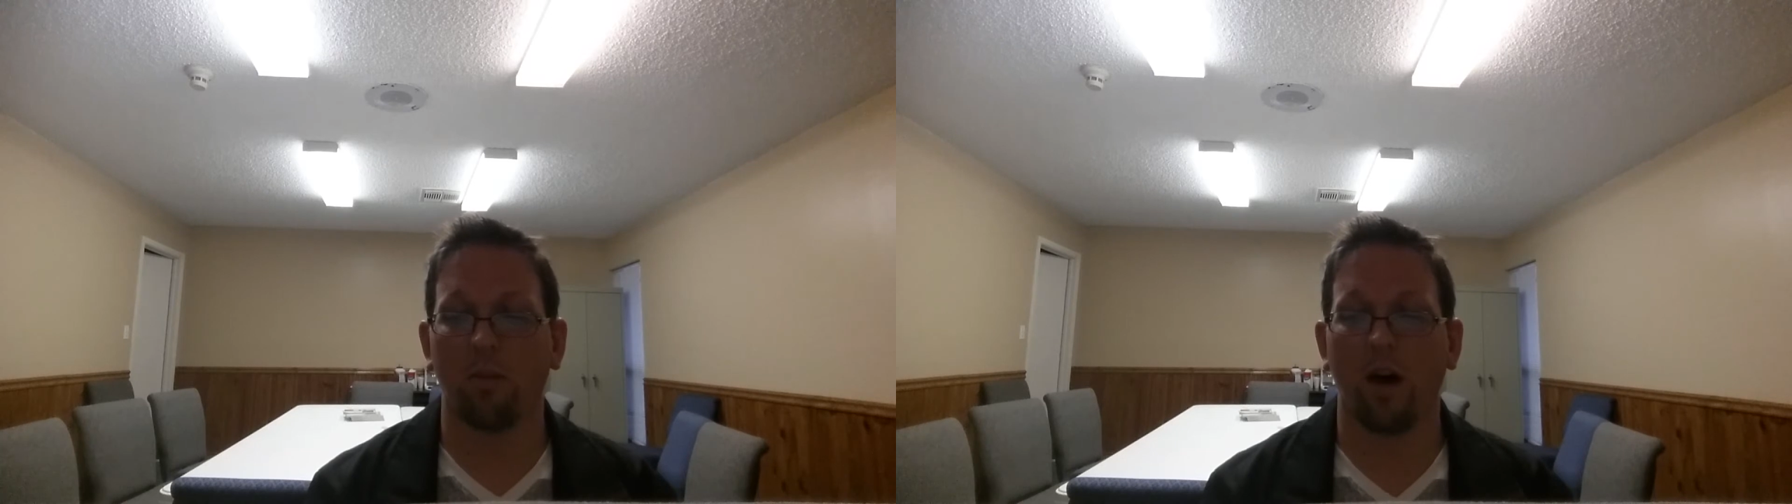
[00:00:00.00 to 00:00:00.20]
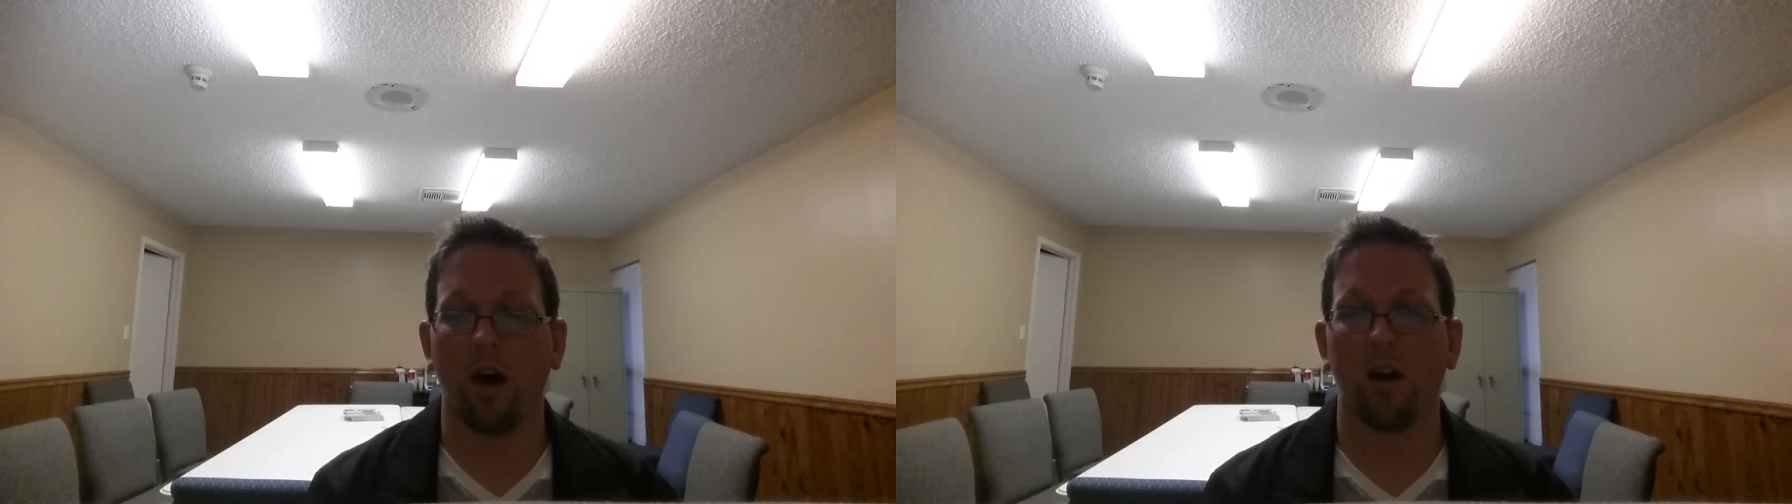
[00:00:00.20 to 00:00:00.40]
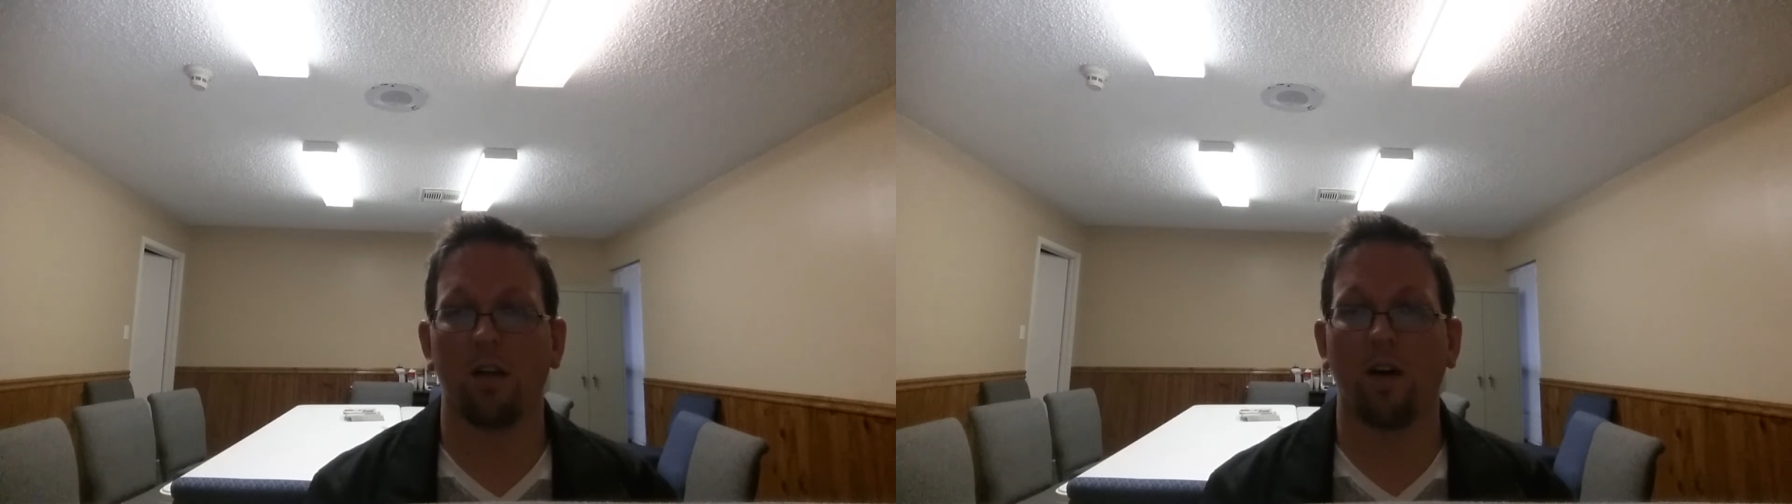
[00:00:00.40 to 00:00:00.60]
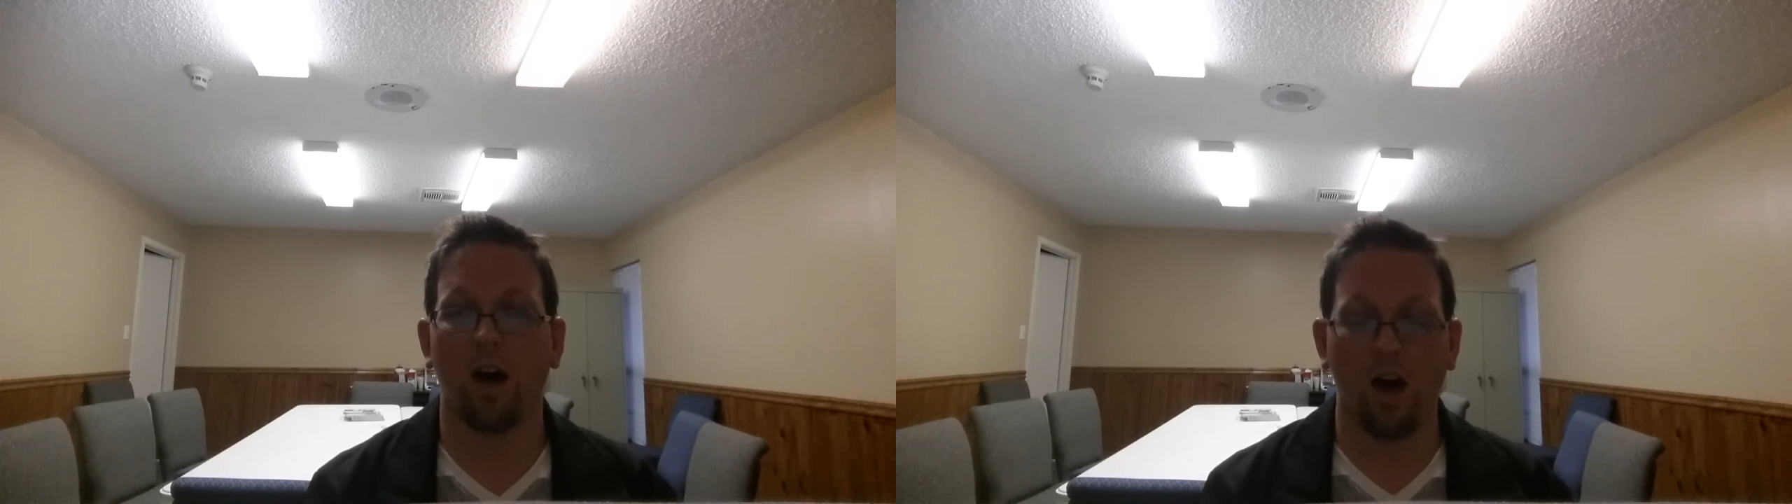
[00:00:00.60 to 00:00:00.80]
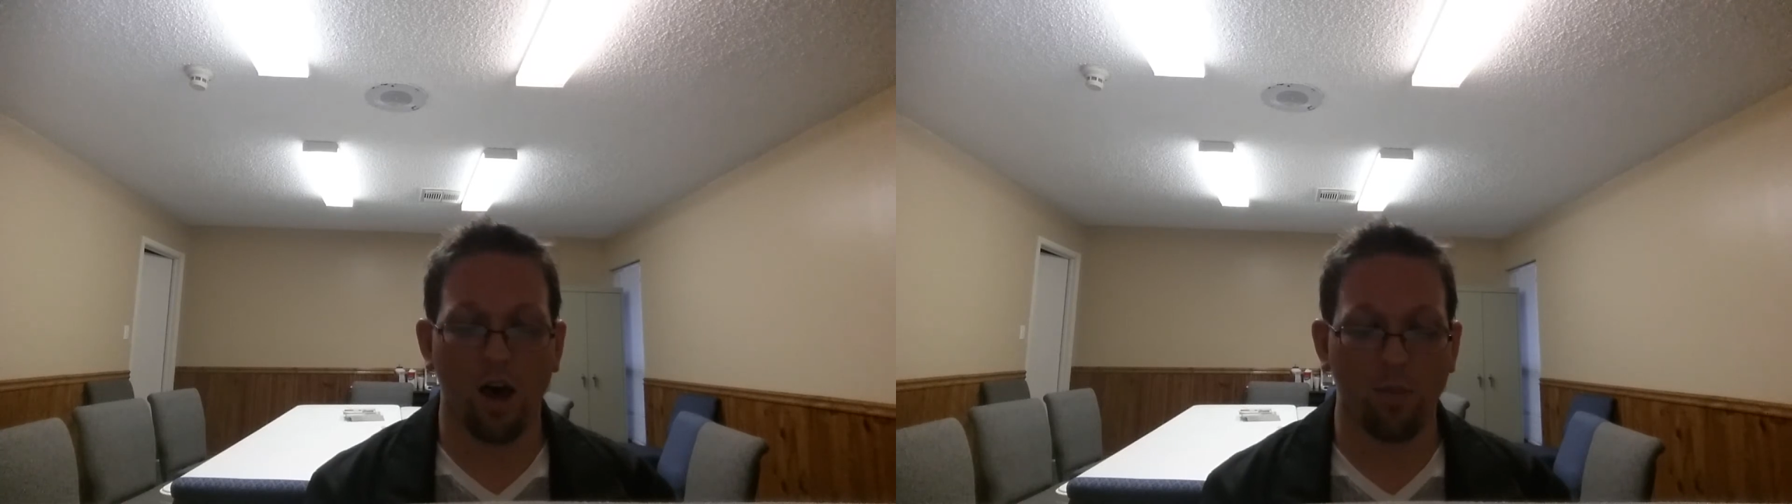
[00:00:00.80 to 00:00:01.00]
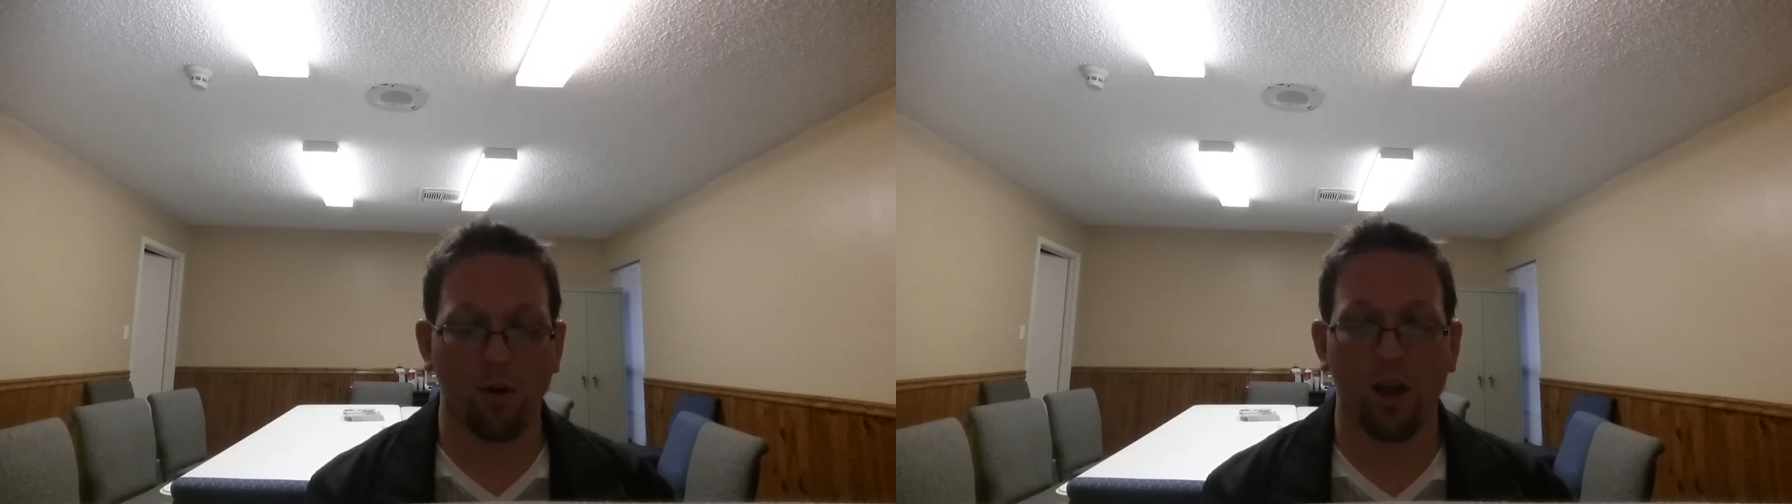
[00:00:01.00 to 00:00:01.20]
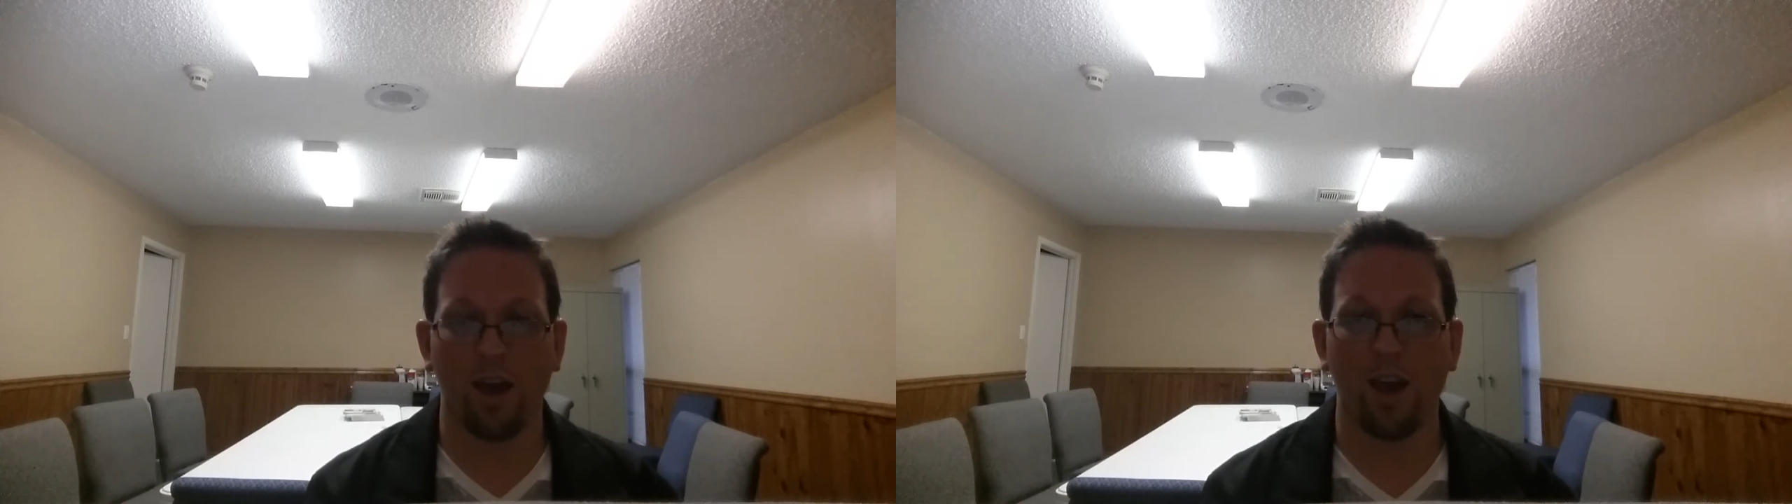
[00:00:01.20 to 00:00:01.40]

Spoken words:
part of our praise.